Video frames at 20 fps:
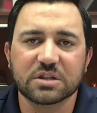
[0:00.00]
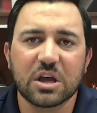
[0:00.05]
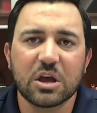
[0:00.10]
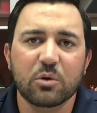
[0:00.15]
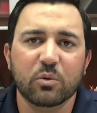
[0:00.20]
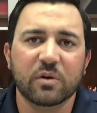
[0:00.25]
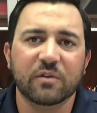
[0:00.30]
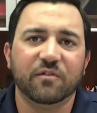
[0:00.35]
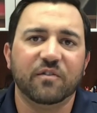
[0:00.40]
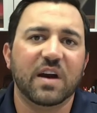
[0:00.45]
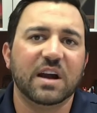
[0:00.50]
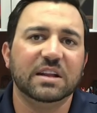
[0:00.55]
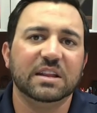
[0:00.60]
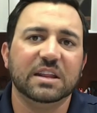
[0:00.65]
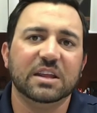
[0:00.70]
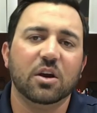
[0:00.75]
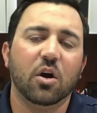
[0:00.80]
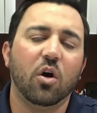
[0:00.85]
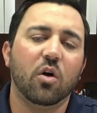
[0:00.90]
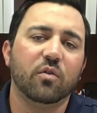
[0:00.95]
We finally
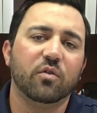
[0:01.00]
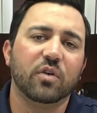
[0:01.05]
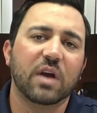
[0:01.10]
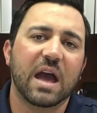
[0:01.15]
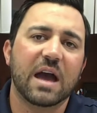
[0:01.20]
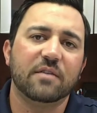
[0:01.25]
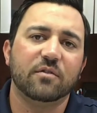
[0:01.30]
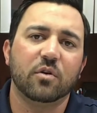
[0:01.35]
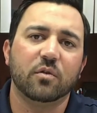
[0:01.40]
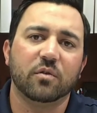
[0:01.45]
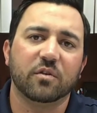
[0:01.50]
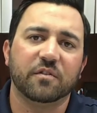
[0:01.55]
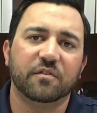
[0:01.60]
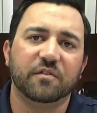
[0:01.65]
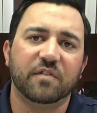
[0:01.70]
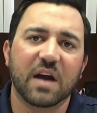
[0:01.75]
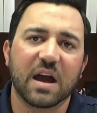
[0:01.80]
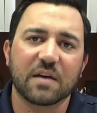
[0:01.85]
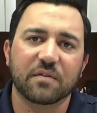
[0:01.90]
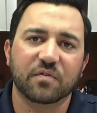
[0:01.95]
have over
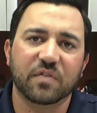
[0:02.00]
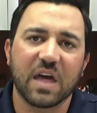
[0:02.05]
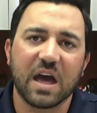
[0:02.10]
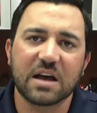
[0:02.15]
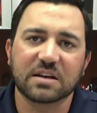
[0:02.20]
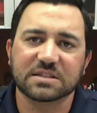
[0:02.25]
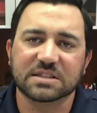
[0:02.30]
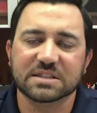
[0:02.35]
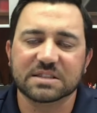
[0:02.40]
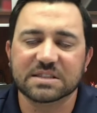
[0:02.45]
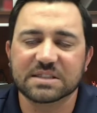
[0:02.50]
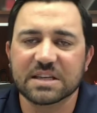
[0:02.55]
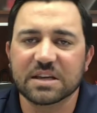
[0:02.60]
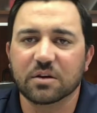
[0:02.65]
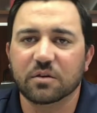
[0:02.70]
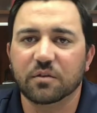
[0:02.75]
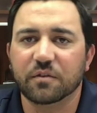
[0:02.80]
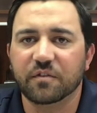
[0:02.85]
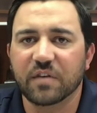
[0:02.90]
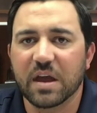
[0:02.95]
5,000
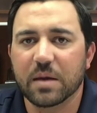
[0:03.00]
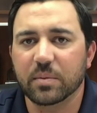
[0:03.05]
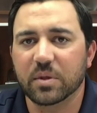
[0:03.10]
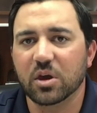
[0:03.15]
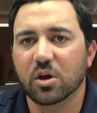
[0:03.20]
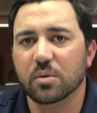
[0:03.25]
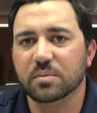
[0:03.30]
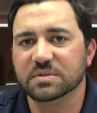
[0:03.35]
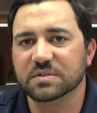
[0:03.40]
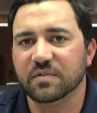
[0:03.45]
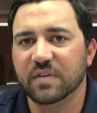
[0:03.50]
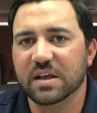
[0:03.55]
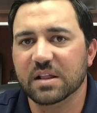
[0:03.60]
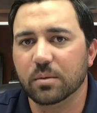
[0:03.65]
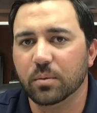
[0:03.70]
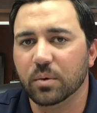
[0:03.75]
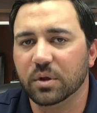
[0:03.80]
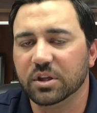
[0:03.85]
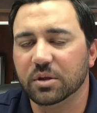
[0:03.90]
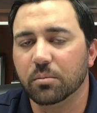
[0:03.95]
single family homes available
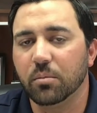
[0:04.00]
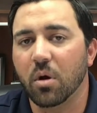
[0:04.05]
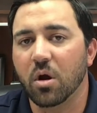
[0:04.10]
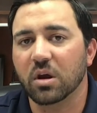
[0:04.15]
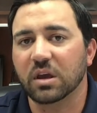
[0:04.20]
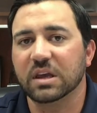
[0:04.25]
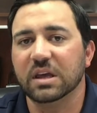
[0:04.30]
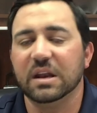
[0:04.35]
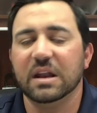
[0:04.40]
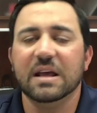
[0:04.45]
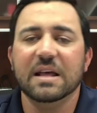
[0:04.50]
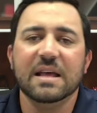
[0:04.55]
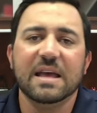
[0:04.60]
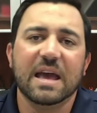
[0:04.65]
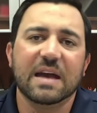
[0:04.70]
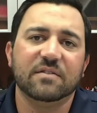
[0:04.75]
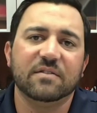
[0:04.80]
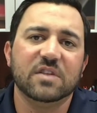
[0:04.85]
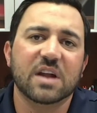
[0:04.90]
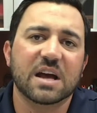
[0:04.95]
on the market.
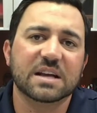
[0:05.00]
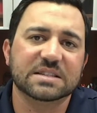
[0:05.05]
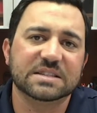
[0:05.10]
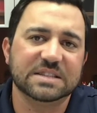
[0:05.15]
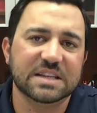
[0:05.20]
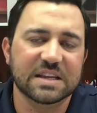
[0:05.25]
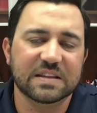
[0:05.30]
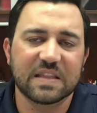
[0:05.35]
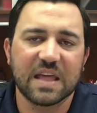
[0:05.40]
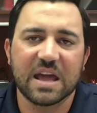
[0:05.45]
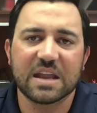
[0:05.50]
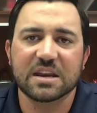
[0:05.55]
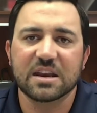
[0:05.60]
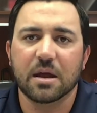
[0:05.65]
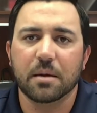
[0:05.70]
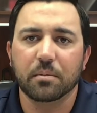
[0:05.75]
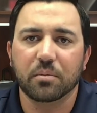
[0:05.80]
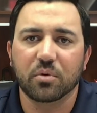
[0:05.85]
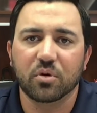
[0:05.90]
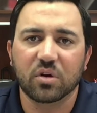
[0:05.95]
Have not seen that
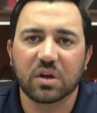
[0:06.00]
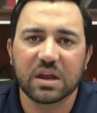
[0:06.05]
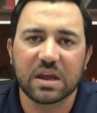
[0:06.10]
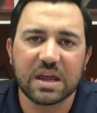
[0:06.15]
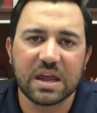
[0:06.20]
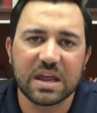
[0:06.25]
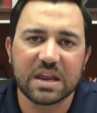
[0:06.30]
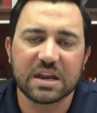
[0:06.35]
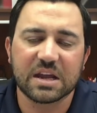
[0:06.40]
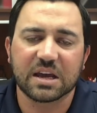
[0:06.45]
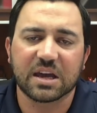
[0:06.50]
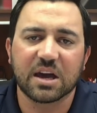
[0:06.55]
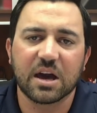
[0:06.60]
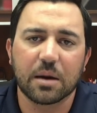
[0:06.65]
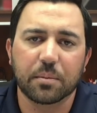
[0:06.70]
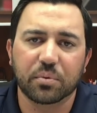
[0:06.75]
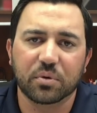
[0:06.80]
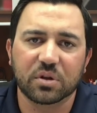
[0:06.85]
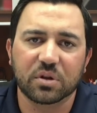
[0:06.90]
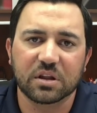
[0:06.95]
number in a
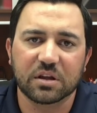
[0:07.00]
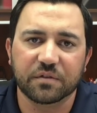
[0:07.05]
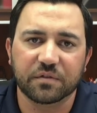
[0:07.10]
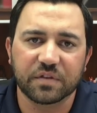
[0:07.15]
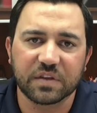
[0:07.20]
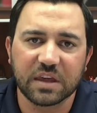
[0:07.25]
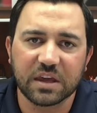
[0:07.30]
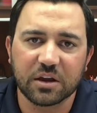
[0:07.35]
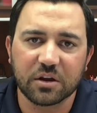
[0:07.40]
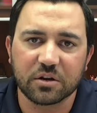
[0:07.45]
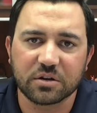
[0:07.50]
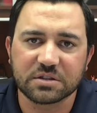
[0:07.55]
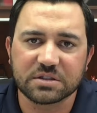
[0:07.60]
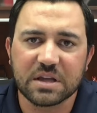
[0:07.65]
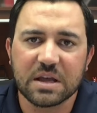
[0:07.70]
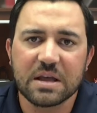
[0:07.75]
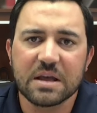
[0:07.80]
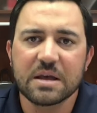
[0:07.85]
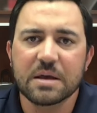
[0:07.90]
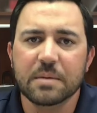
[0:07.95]
couple of years,
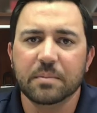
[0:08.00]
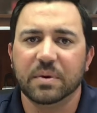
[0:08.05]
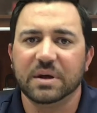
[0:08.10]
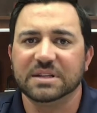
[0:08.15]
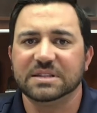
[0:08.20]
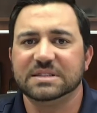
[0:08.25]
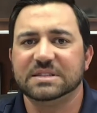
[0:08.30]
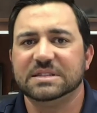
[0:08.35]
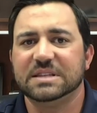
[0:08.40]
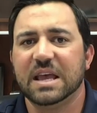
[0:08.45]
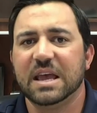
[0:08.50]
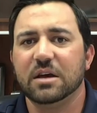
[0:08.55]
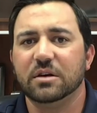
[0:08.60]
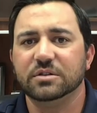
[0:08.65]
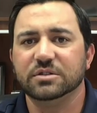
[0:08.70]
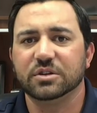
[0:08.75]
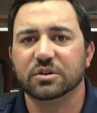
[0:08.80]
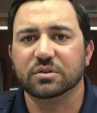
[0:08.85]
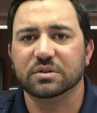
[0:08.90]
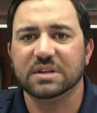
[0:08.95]
but
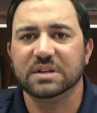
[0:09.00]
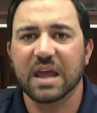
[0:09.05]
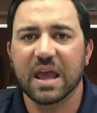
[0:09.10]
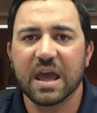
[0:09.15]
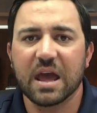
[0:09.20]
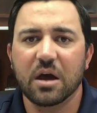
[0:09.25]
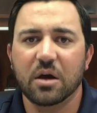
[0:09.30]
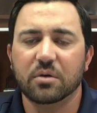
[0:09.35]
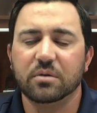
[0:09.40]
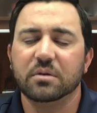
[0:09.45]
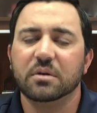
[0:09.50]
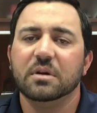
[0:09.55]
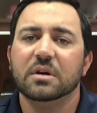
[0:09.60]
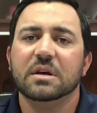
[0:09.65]
sales are down,